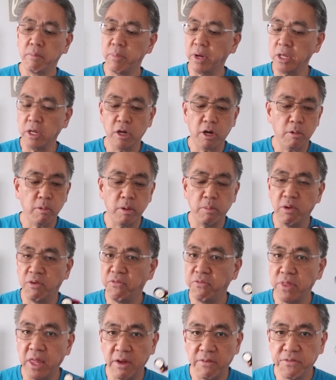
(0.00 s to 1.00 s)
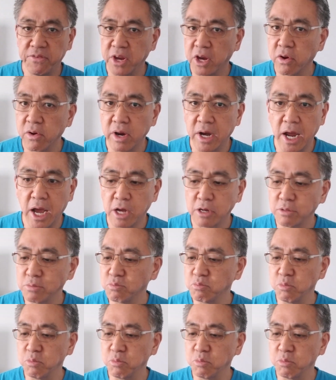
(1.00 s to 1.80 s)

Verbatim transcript: But you know, they figure it out.